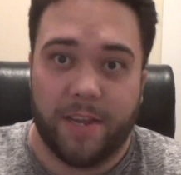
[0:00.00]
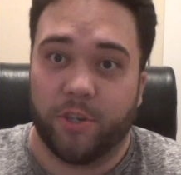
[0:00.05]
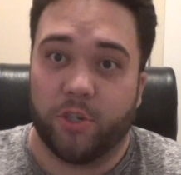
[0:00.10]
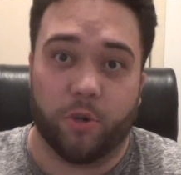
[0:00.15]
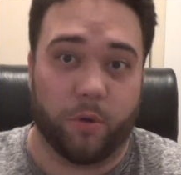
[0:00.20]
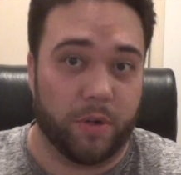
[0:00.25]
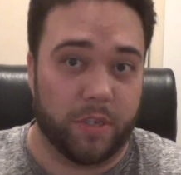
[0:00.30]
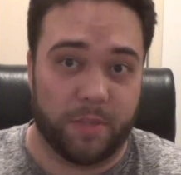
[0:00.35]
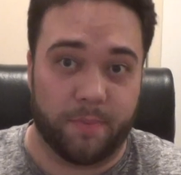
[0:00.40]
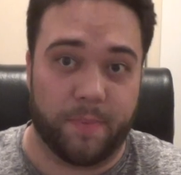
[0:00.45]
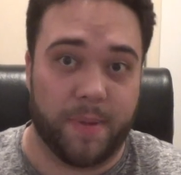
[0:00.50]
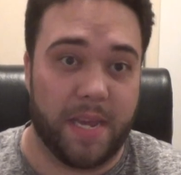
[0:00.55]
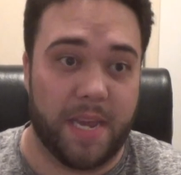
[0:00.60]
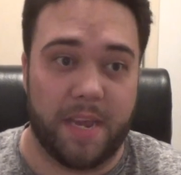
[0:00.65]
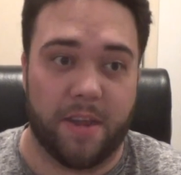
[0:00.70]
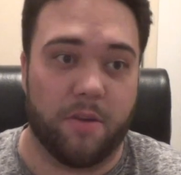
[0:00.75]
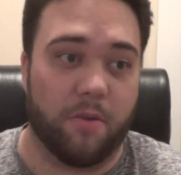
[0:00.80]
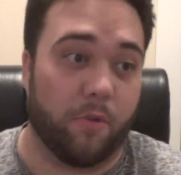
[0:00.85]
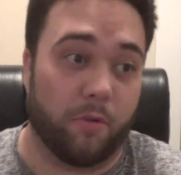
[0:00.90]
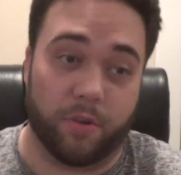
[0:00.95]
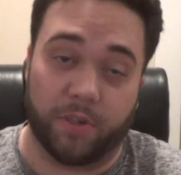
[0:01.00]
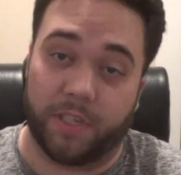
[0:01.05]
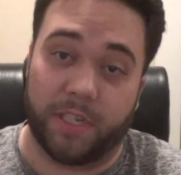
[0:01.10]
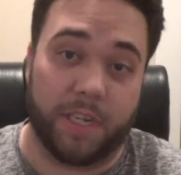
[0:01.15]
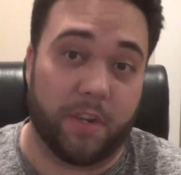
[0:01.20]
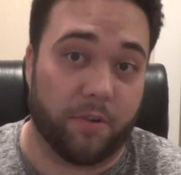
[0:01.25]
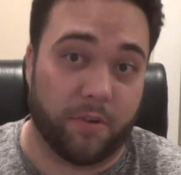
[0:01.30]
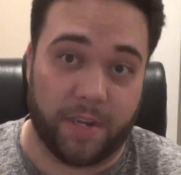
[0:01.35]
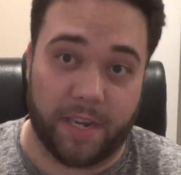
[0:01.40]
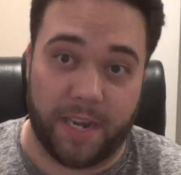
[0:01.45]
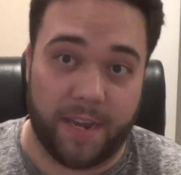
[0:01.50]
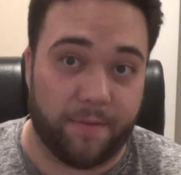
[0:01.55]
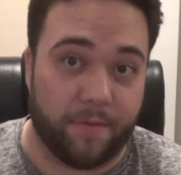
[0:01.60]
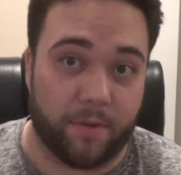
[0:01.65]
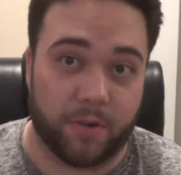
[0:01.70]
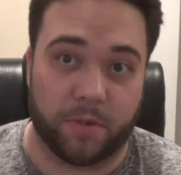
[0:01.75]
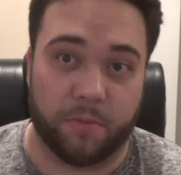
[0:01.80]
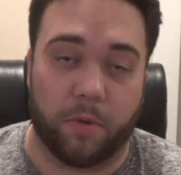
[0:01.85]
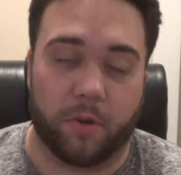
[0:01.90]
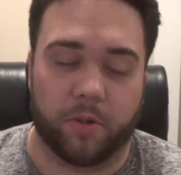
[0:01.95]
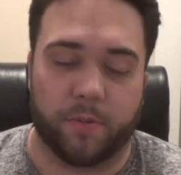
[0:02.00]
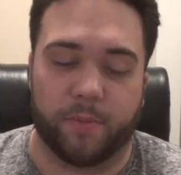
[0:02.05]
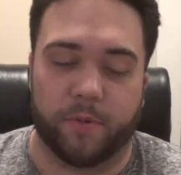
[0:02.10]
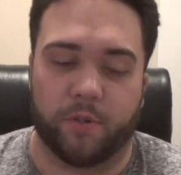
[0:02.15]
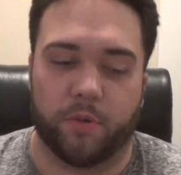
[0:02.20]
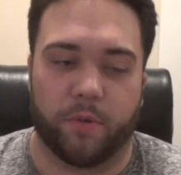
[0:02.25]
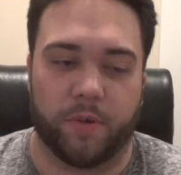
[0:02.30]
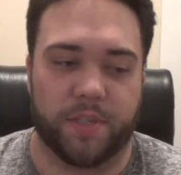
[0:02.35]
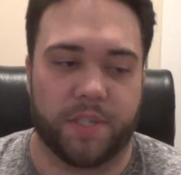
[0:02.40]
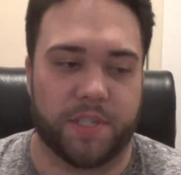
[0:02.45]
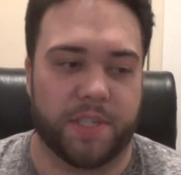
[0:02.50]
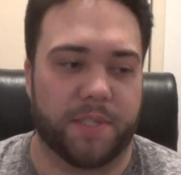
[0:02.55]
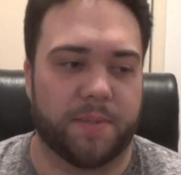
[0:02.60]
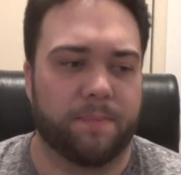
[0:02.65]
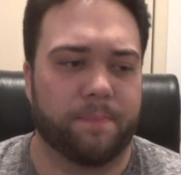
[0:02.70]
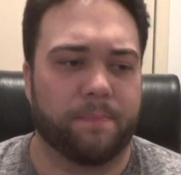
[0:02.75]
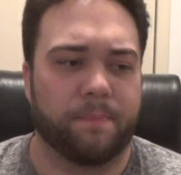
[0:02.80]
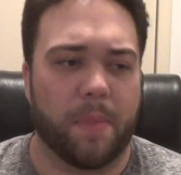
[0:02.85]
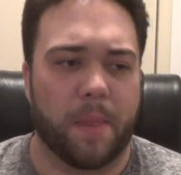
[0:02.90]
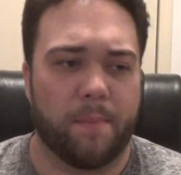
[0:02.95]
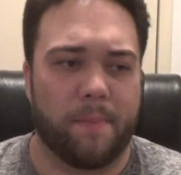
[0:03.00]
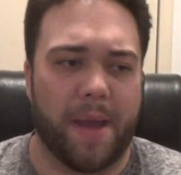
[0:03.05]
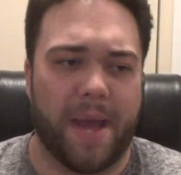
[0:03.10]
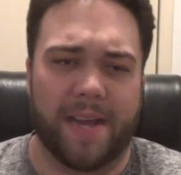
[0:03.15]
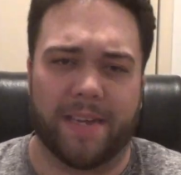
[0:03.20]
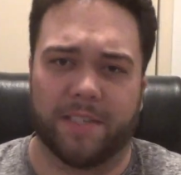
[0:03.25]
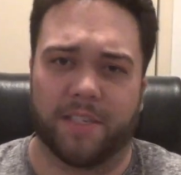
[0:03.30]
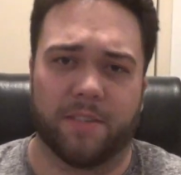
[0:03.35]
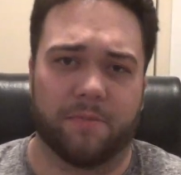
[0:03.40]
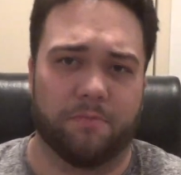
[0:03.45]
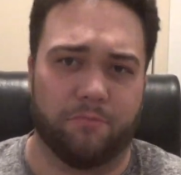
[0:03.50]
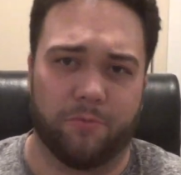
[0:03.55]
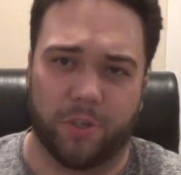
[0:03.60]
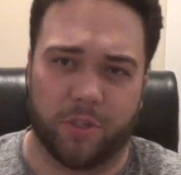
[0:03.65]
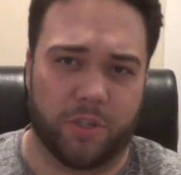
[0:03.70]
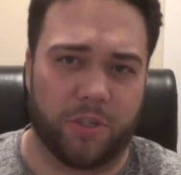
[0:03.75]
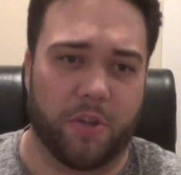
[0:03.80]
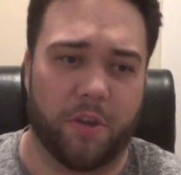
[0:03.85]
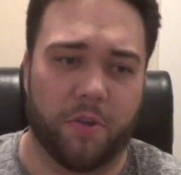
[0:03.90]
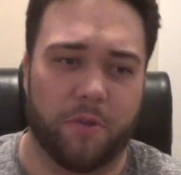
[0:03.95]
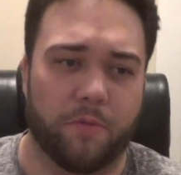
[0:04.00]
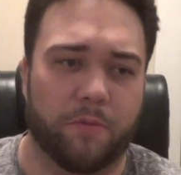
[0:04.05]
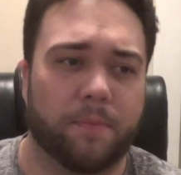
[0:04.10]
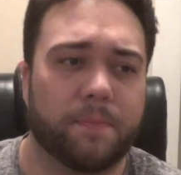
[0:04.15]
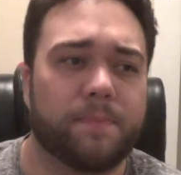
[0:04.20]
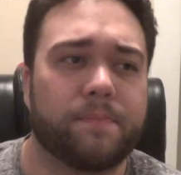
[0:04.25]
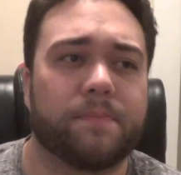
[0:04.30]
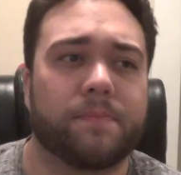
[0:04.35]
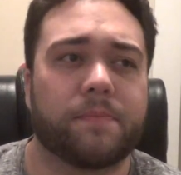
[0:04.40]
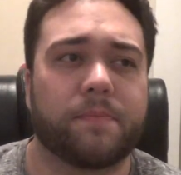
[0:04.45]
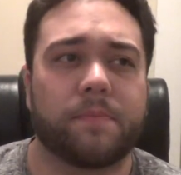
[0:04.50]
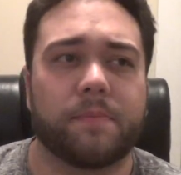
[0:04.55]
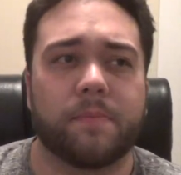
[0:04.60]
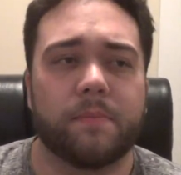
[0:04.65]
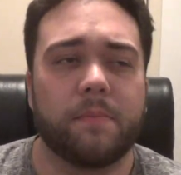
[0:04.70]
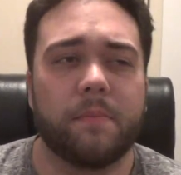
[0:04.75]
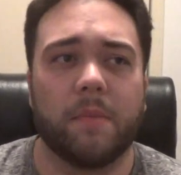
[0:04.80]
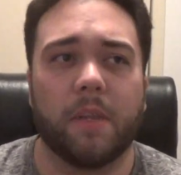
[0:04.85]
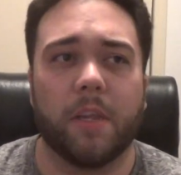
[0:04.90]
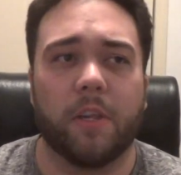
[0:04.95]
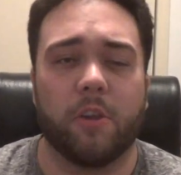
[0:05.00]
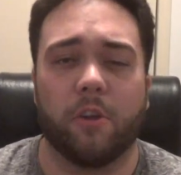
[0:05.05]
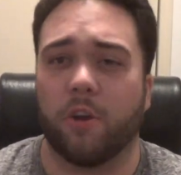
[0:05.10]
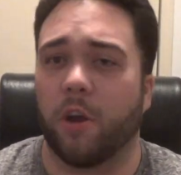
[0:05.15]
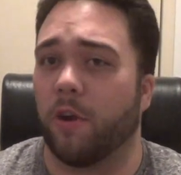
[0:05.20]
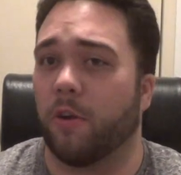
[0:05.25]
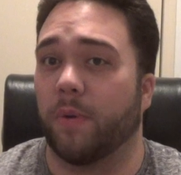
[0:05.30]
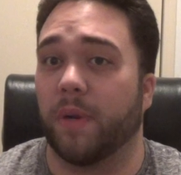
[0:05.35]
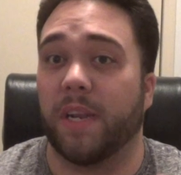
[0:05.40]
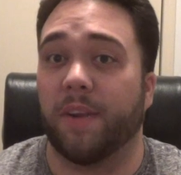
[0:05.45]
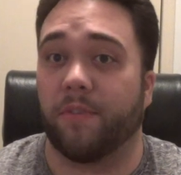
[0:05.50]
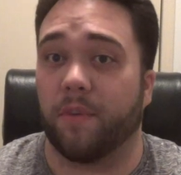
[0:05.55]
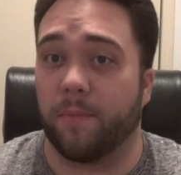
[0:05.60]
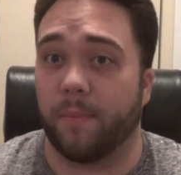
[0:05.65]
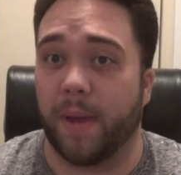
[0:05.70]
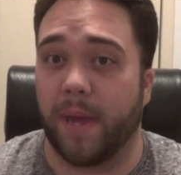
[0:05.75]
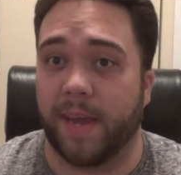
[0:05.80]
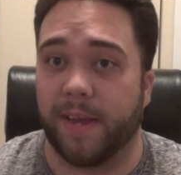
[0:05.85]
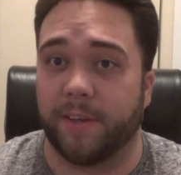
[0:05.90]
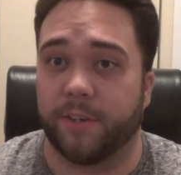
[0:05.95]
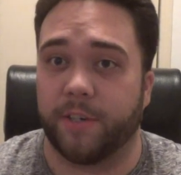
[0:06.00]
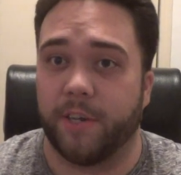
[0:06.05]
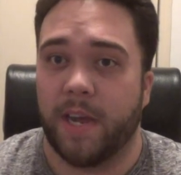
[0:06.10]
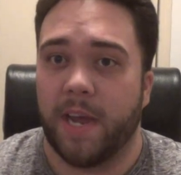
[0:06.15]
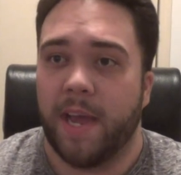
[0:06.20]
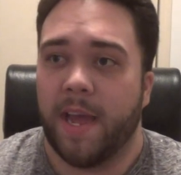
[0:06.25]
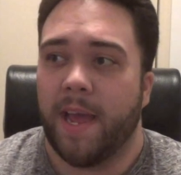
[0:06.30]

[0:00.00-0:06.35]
Choice B or C or D, if there's multiple choices past just 2, you'll go to a different page.